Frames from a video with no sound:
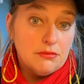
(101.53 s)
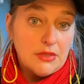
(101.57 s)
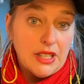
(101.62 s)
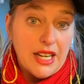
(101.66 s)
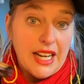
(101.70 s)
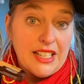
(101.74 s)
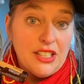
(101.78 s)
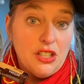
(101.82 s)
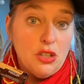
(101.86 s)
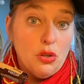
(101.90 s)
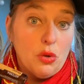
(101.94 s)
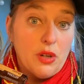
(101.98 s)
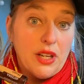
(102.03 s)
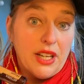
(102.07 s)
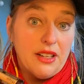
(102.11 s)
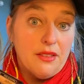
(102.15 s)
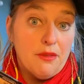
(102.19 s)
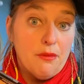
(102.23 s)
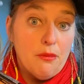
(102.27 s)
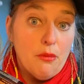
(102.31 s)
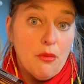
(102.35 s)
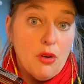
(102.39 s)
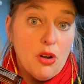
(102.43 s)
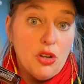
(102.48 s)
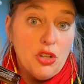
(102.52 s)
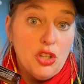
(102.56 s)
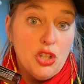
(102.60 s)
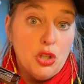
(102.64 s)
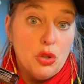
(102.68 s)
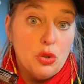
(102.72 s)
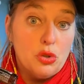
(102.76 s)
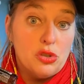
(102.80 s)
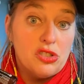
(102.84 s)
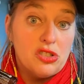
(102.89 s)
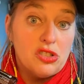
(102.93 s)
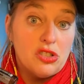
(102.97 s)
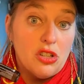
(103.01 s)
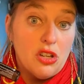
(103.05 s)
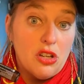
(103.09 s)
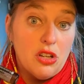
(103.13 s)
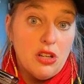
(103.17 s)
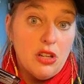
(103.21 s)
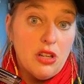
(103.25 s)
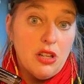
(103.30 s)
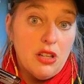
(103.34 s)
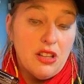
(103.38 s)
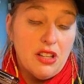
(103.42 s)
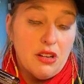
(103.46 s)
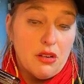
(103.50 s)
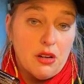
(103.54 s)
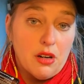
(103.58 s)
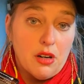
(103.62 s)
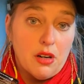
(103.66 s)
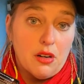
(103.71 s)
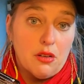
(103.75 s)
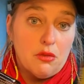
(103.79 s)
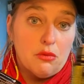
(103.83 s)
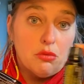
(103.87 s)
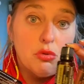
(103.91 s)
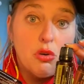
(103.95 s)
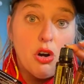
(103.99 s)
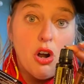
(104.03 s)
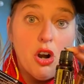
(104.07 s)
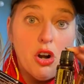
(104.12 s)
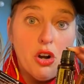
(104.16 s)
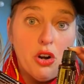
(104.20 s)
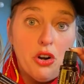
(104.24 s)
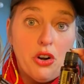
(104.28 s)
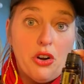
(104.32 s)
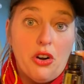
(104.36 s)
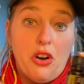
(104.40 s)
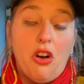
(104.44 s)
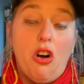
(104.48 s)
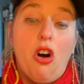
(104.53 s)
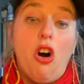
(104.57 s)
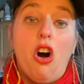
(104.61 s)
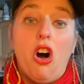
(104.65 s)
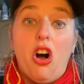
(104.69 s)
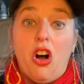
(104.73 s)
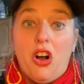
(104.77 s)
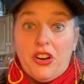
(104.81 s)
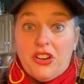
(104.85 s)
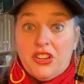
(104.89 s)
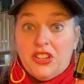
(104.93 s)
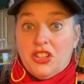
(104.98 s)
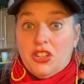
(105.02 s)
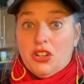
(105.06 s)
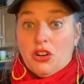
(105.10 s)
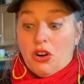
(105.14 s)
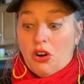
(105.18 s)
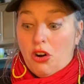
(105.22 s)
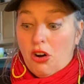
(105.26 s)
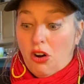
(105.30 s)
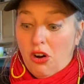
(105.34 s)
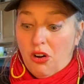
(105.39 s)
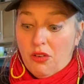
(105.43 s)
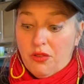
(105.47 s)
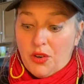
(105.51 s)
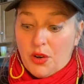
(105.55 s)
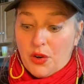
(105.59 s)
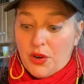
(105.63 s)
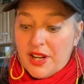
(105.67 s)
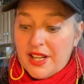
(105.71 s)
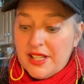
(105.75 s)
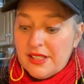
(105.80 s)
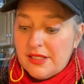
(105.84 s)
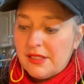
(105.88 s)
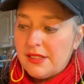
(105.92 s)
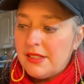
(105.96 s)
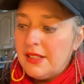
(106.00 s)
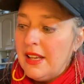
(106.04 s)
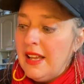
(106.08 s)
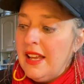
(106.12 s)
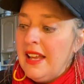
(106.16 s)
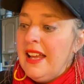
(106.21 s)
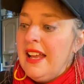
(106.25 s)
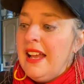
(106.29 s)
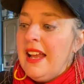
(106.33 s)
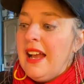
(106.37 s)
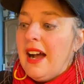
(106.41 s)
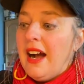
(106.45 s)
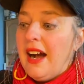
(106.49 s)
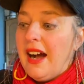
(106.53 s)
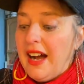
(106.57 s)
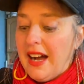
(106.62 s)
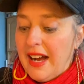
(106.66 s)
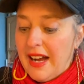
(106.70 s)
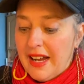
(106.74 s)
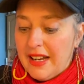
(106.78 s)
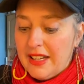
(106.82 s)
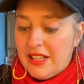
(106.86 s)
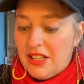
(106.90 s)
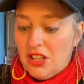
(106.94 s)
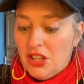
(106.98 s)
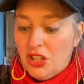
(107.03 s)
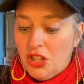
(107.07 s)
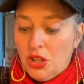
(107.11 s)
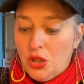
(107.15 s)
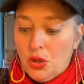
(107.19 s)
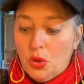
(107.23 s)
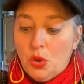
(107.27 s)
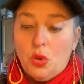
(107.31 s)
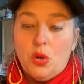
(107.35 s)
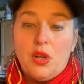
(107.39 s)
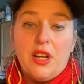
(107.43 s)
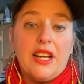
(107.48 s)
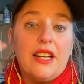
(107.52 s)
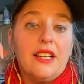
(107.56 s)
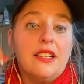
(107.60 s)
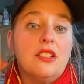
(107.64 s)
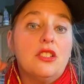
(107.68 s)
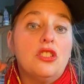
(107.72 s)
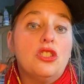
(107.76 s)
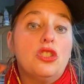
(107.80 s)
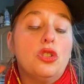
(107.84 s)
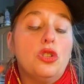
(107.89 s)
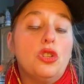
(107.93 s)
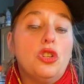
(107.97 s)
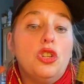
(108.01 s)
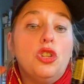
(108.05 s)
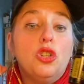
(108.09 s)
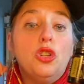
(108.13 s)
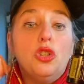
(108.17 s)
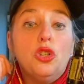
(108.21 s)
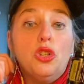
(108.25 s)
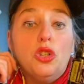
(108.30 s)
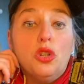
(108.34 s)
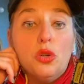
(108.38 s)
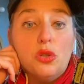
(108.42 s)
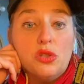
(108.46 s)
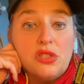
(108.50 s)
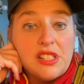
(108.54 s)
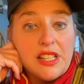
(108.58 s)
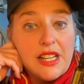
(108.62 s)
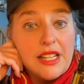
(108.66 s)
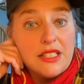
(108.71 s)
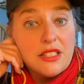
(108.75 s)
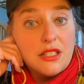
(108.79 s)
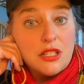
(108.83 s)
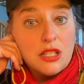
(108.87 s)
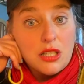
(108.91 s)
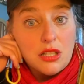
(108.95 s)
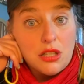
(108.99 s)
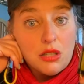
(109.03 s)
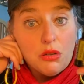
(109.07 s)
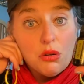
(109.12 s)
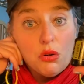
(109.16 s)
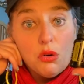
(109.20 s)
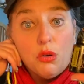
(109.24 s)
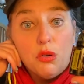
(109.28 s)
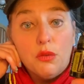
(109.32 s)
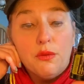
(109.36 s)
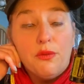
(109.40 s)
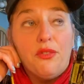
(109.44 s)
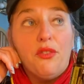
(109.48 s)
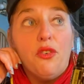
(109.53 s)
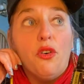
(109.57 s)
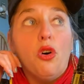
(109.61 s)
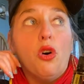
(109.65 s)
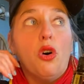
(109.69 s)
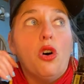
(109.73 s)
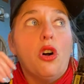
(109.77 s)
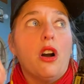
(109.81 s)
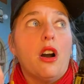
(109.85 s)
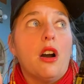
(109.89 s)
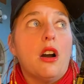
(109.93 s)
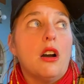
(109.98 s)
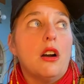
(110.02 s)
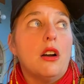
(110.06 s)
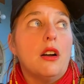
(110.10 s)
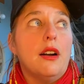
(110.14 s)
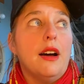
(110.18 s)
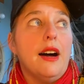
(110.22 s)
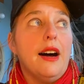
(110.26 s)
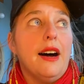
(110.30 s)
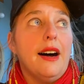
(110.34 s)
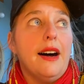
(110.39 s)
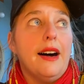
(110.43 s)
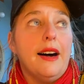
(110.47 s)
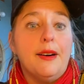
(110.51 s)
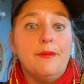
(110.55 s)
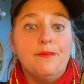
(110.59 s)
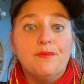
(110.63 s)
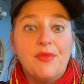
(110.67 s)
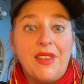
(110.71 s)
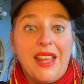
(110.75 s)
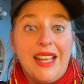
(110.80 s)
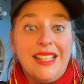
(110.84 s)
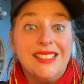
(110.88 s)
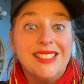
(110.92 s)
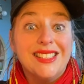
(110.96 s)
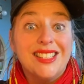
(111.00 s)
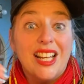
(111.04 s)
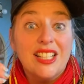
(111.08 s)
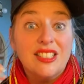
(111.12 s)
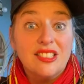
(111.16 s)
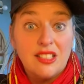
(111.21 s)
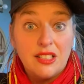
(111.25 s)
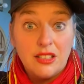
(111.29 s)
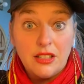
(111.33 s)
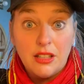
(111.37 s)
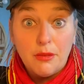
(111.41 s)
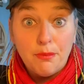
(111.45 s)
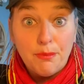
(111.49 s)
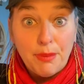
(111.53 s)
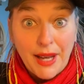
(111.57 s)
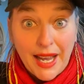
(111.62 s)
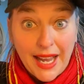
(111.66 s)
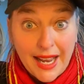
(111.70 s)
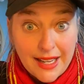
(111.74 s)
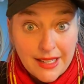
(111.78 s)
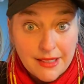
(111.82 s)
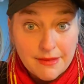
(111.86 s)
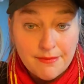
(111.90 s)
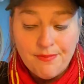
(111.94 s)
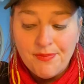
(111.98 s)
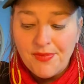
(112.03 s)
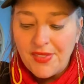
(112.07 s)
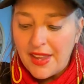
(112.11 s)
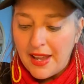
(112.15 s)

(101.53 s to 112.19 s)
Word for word: and you can use the roller on your ovaries and you can do, use it too for um, intestinal pain